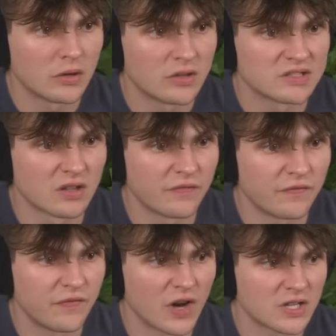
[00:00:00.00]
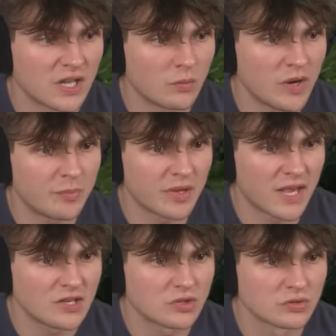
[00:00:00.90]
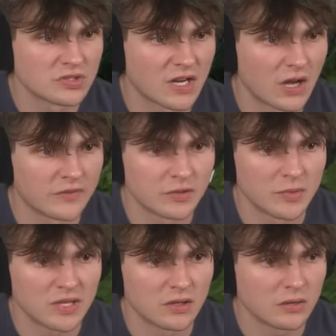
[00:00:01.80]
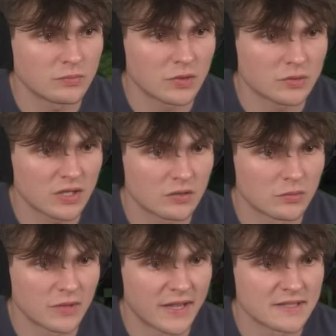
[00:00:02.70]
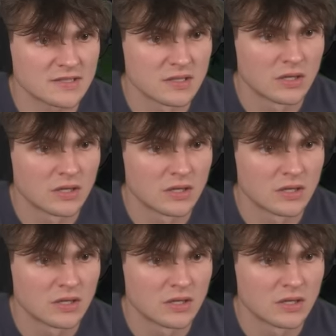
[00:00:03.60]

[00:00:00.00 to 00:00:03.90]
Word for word: Is the fucking weeping angel still after me? Nope. Okay, don't know what that is.